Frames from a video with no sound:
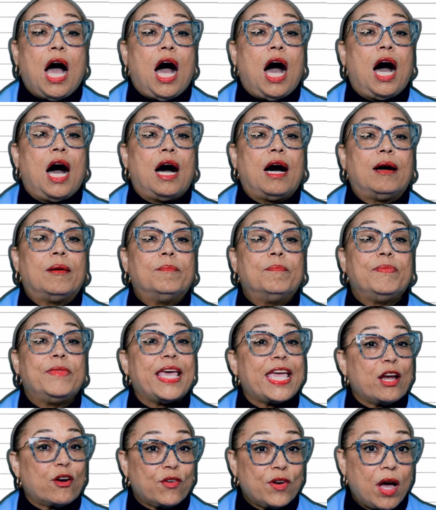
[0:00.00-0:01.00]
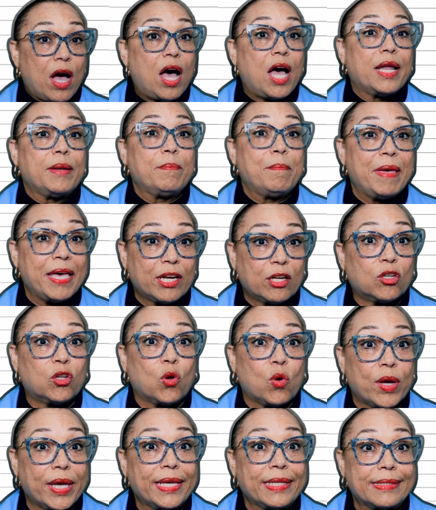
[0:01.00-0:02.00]
they are not
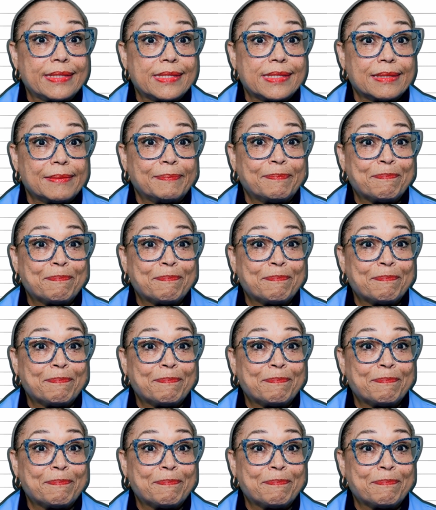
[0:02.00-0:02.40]
metalloids,